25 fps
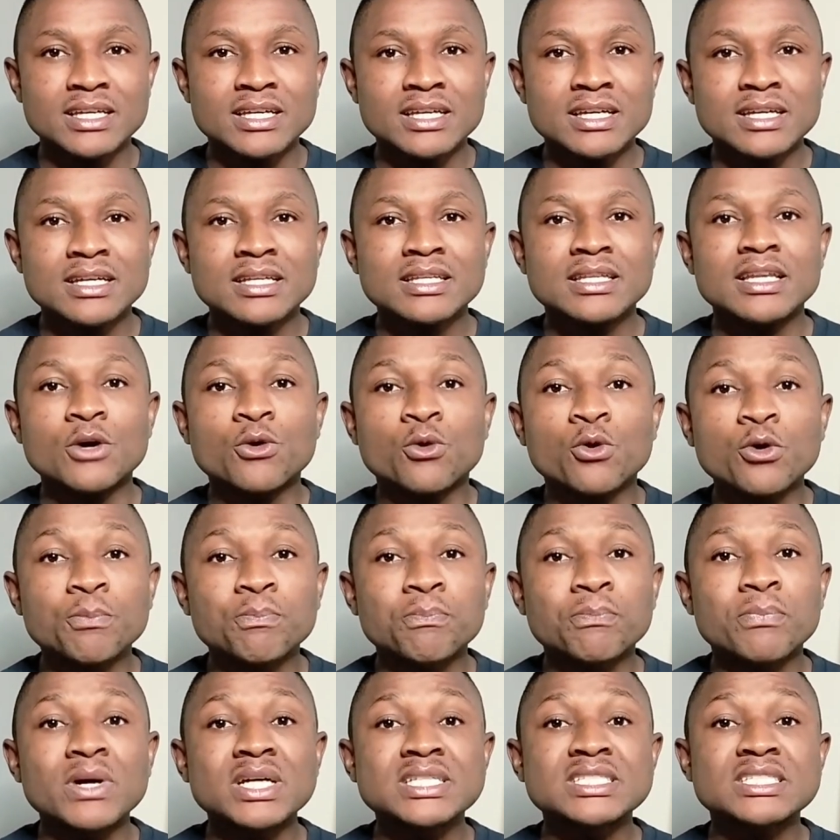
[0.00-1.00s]
the
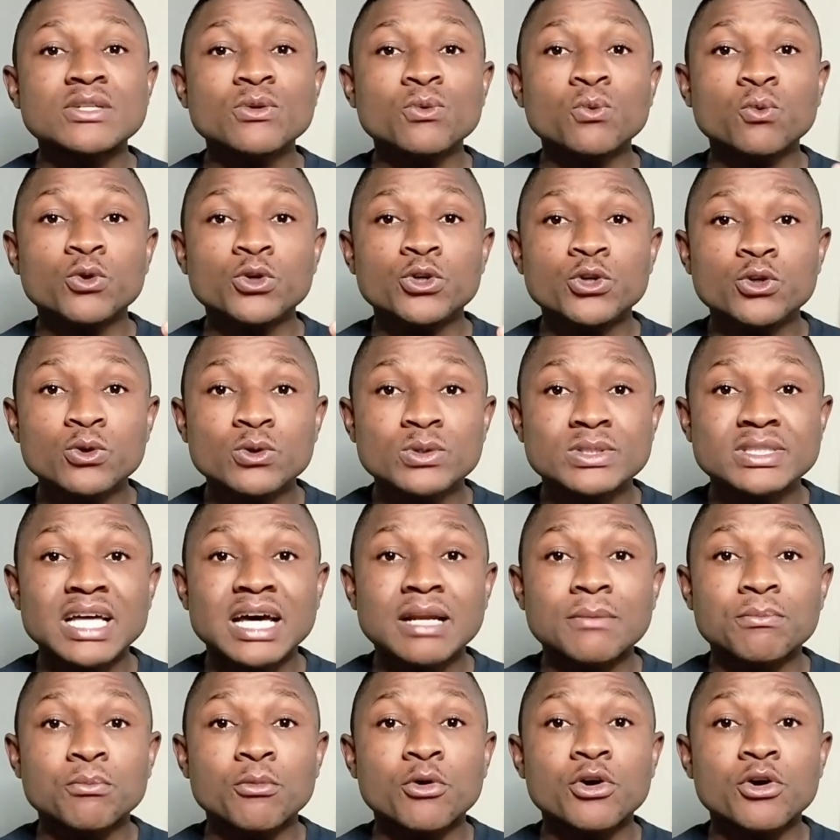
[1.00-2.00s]
good person will use
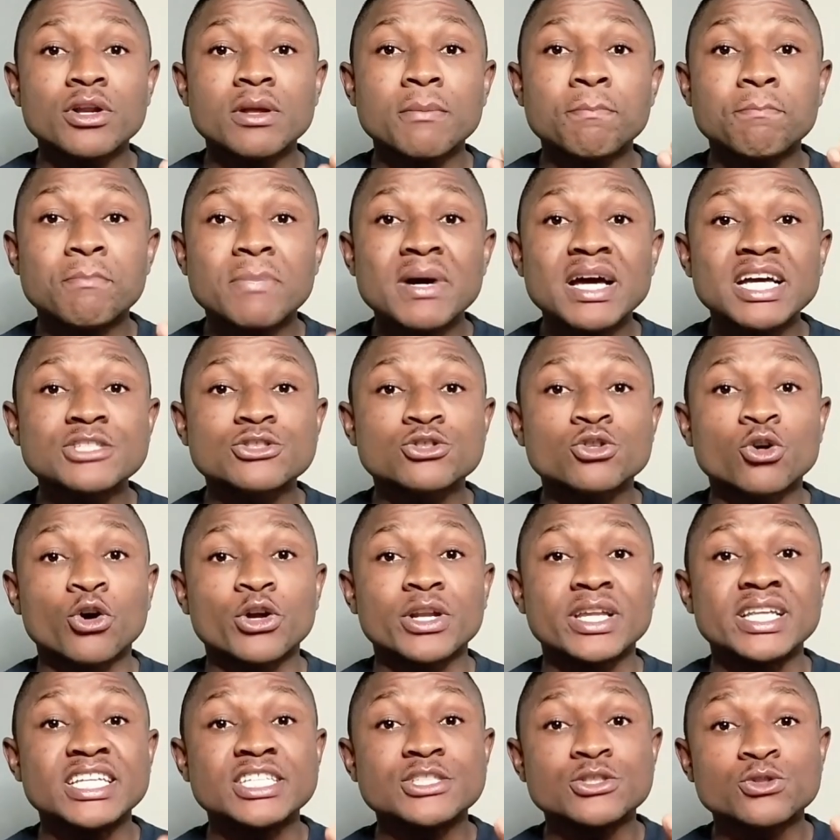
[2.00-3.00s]
that money based on
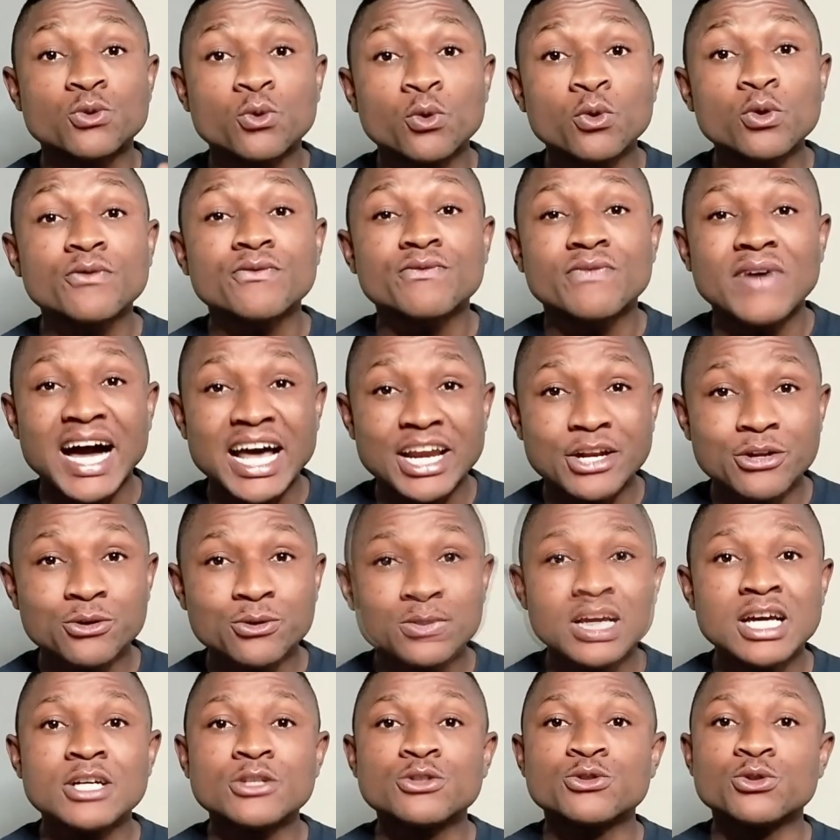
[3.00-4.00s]
his good values,
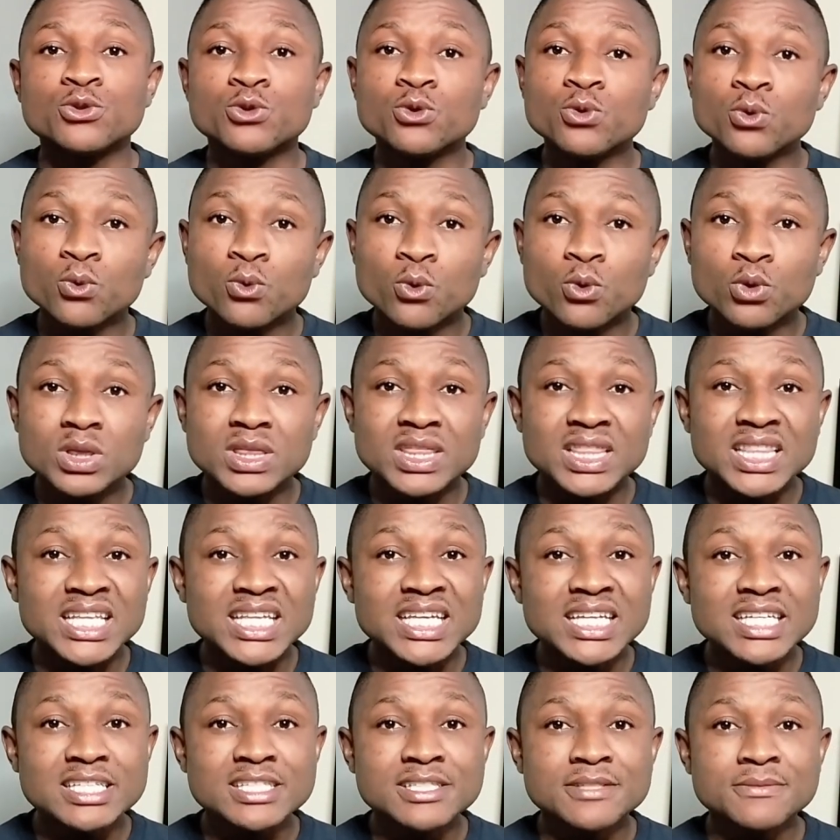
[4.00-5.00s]
to do good
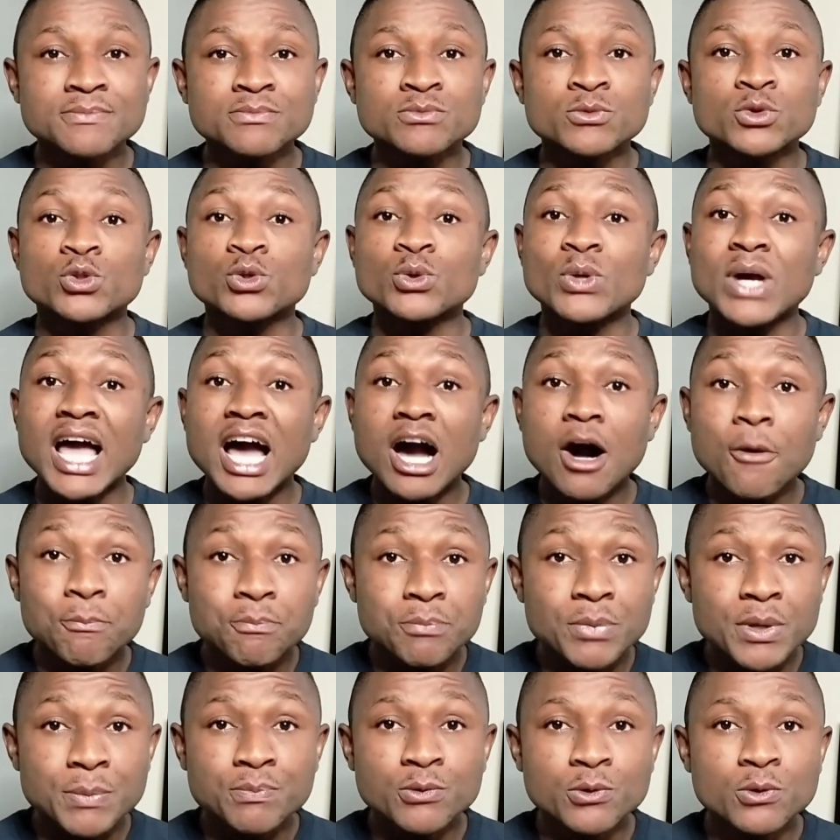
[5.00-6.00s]
things, to help
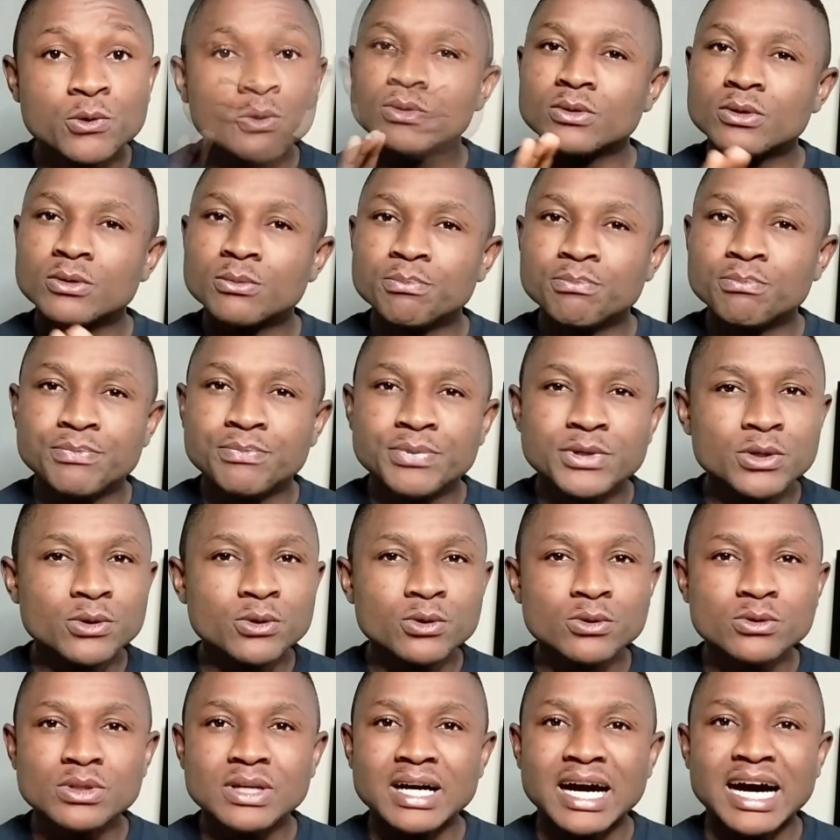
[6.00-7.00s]
people,
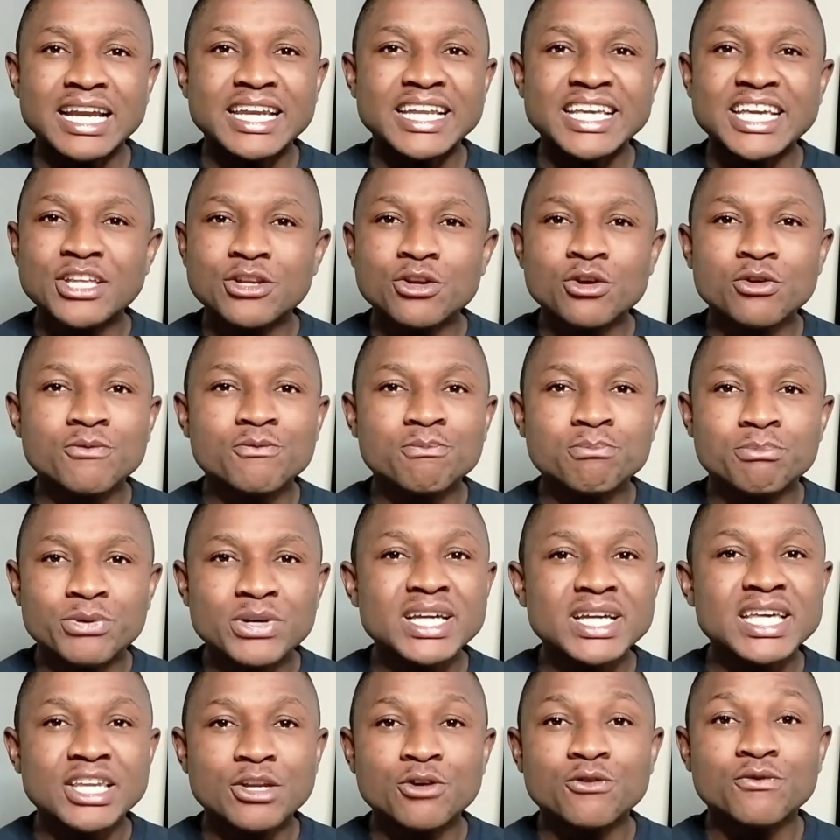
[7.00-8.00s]
build and bring
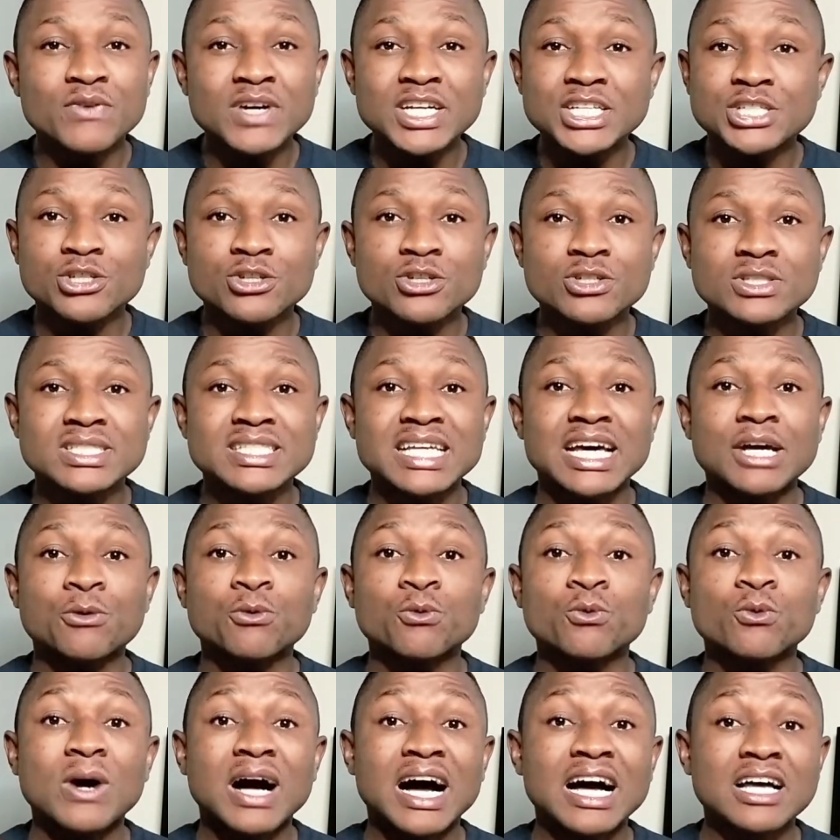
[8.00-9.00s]
innovations that
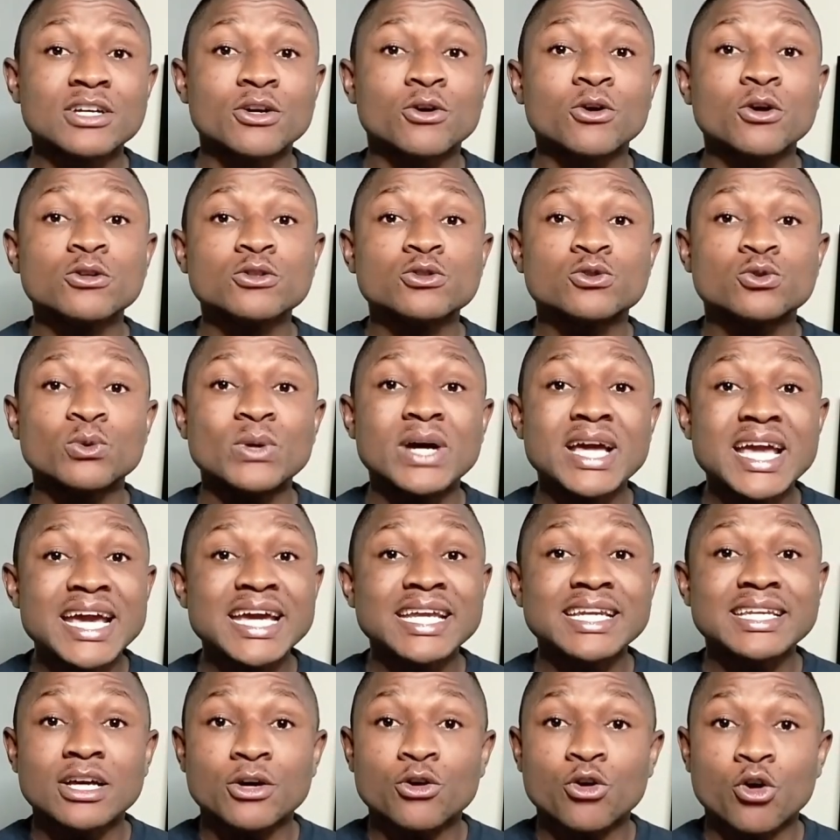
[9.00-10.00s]
are going to
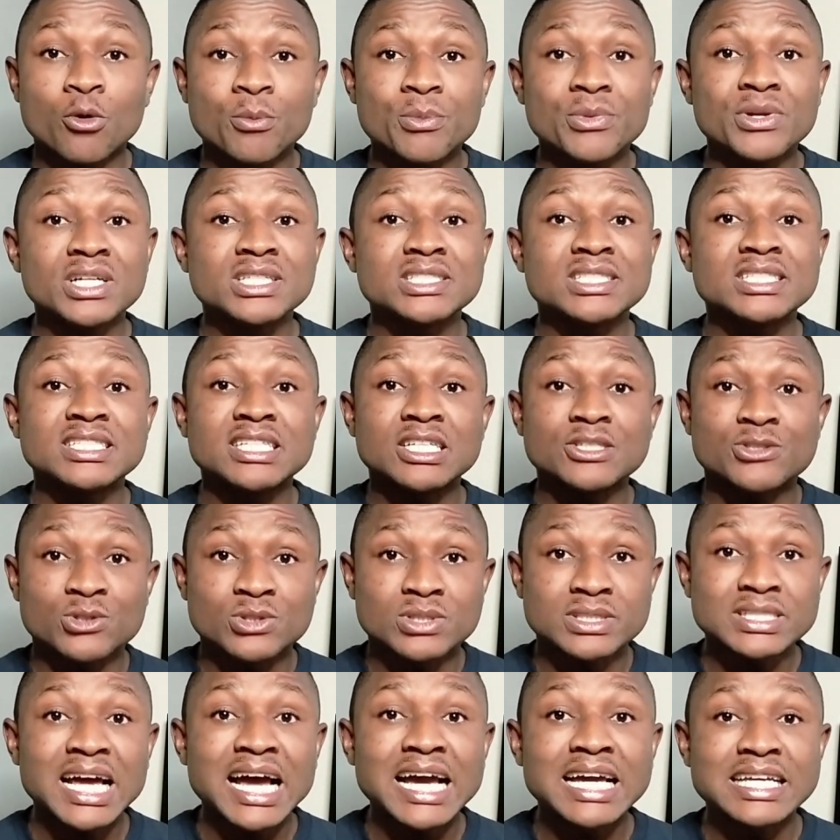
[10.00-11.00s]
aid the community, the
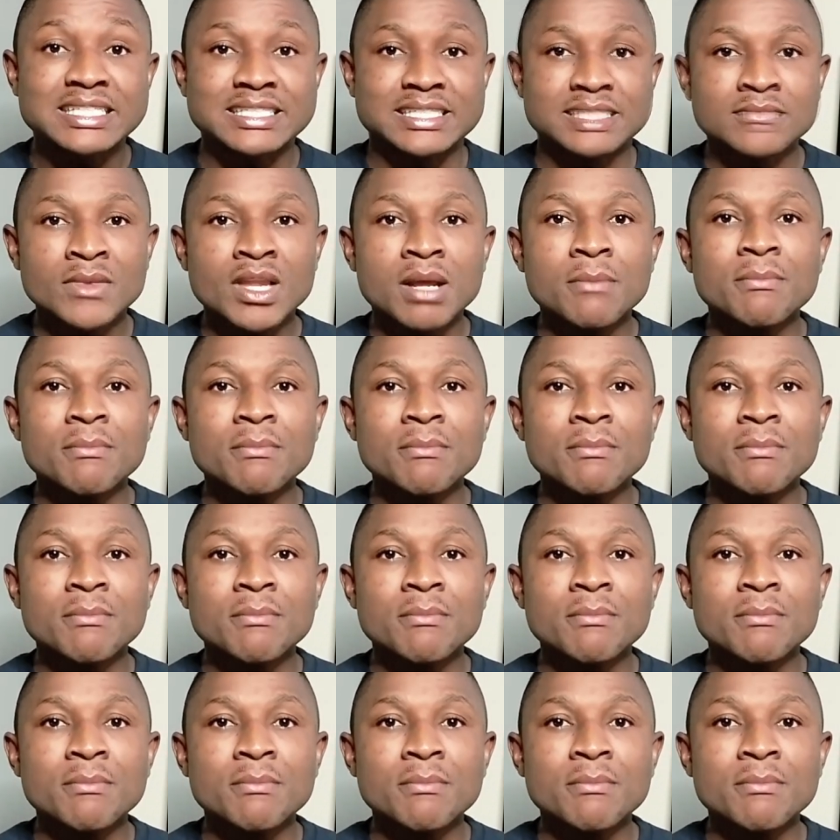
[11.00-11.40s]
society.